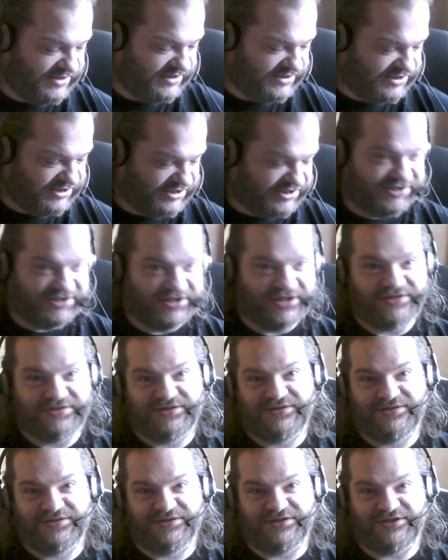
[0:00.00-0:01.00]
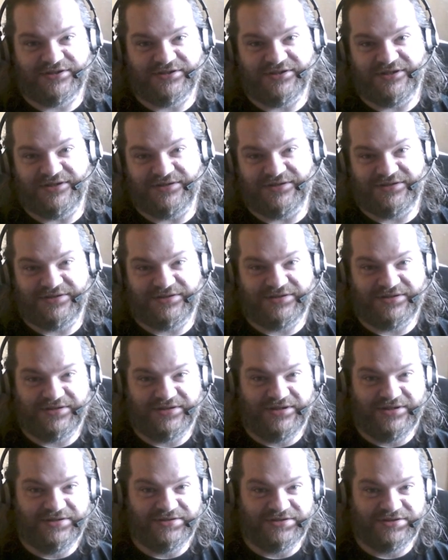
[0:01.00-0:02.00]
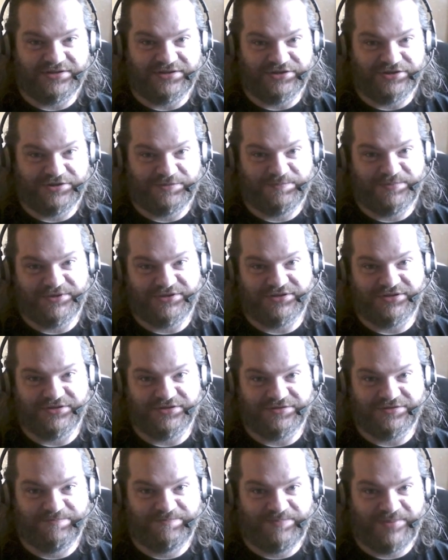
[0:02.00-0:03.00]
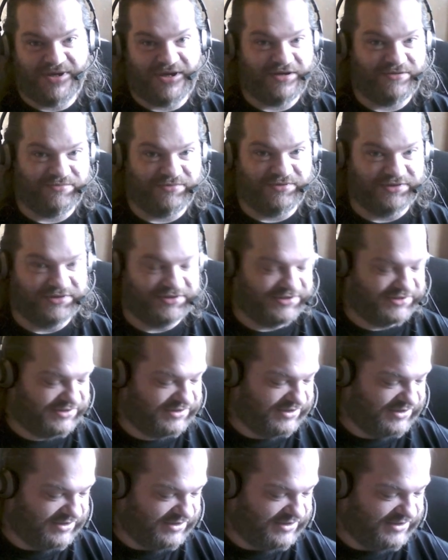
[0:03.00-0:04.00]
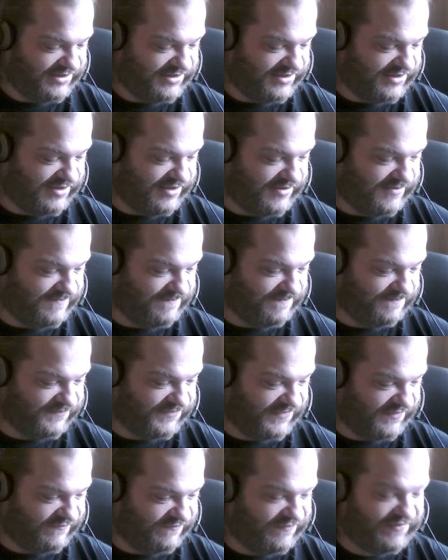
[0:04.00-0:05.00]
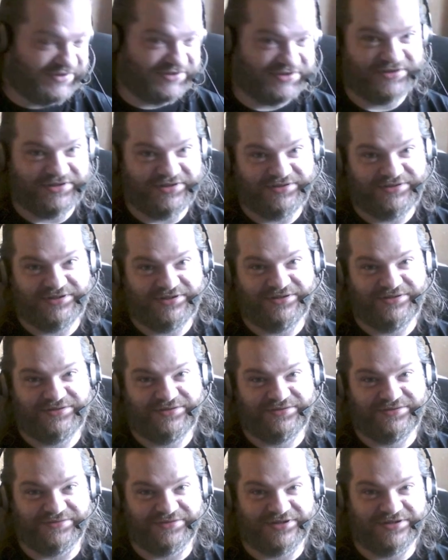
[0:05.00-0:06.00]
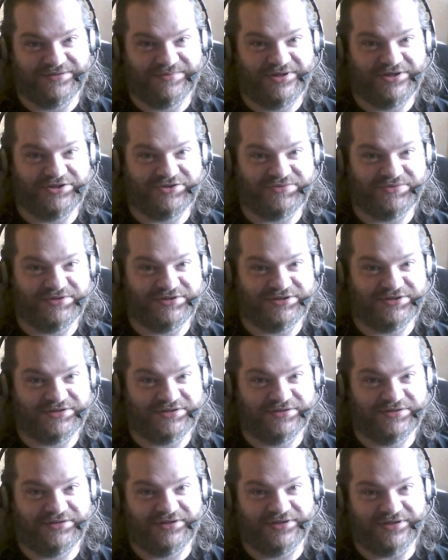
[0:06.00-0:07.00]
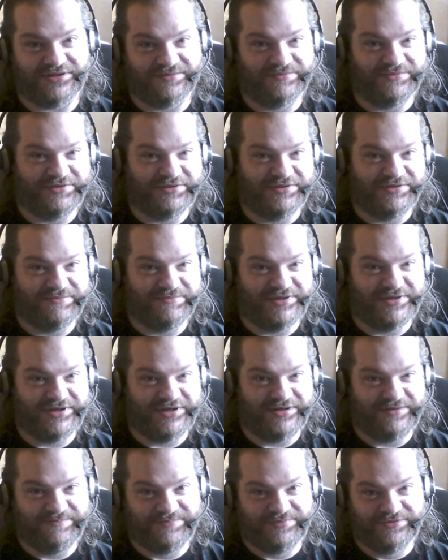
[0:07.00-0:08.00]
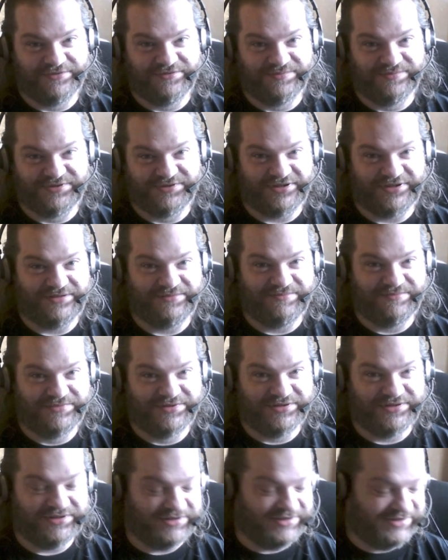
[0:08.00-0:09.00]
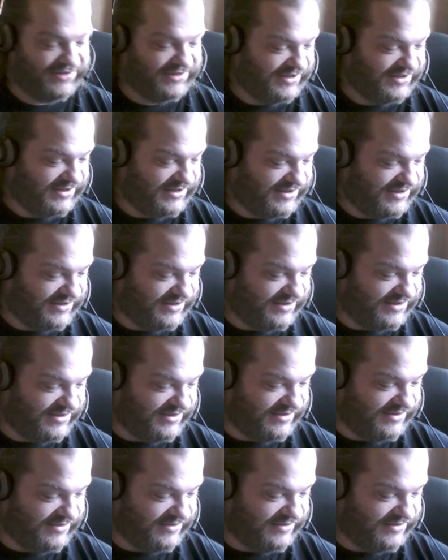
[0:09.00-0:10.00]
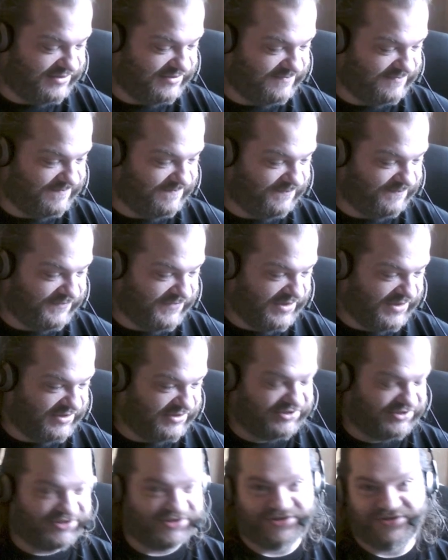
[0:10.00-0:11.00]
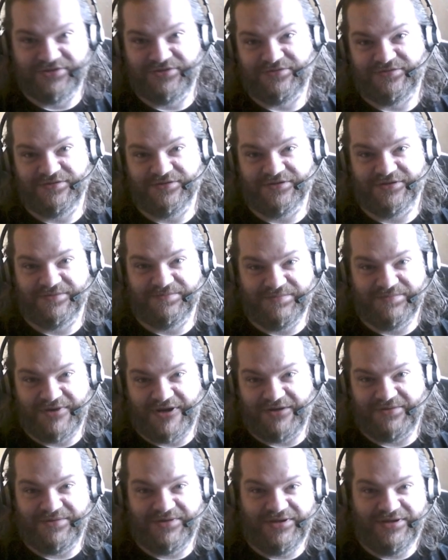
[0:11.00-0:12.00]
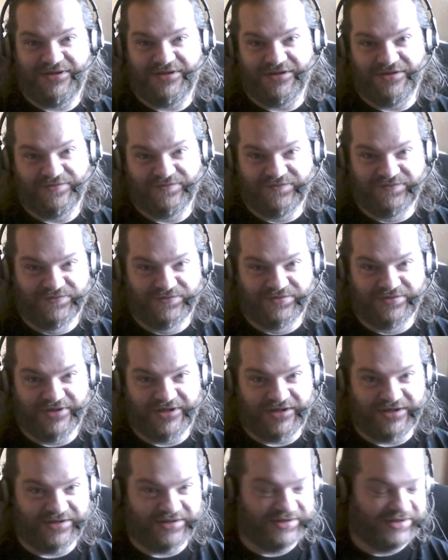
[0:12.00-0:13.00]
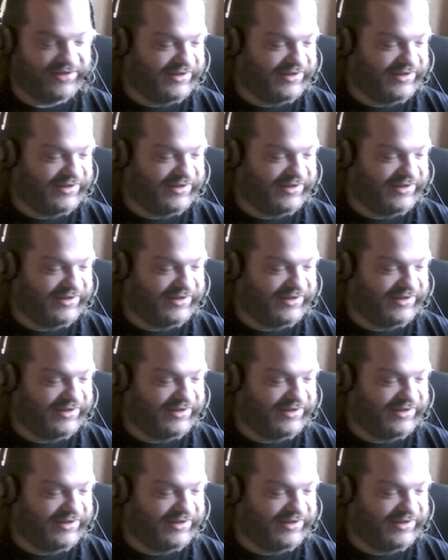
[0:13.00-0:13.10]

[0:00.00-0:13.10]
Sun, Sex and Suspicious Parents, fascinating documentaries like My Man, Boobs and Me, Snog, Marry, Avoid.